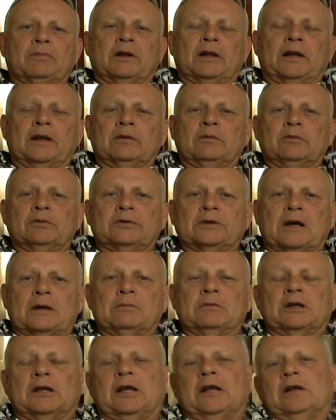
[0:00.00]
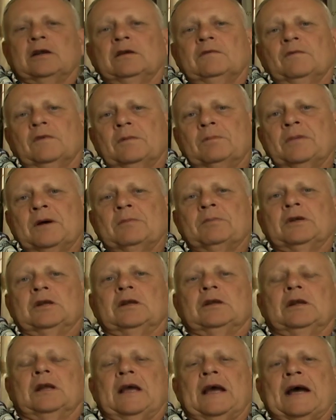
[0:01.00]
plant was obligated for pumping
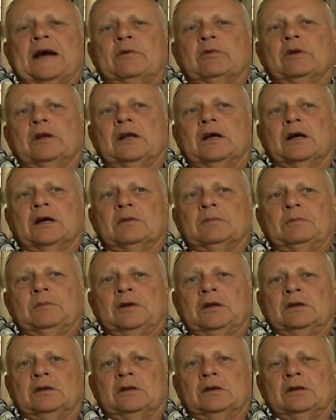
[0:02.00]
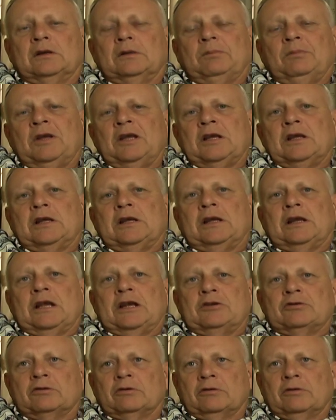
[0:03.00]
in the aqueduct, but the peaking
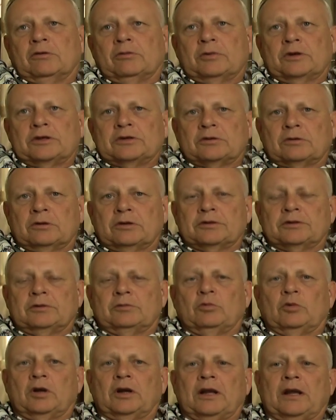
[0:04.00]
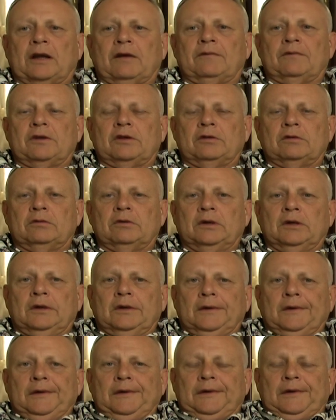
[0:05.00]
nature of the resource and what have you
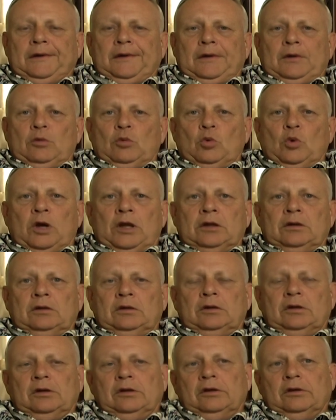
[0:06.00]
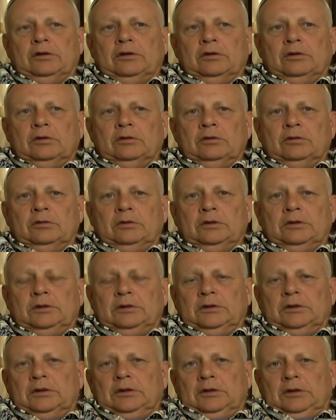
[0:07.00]
went to
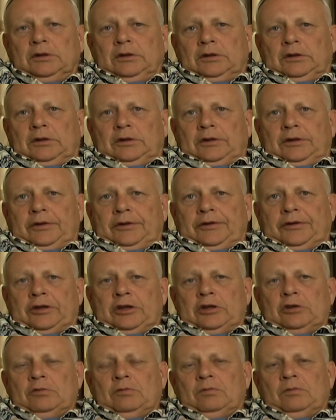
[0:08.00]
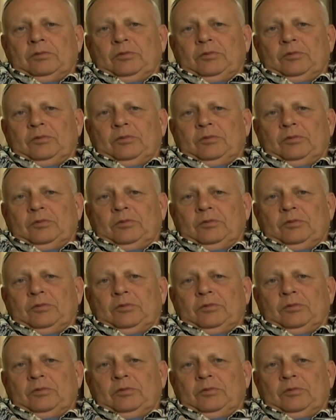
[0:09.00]
the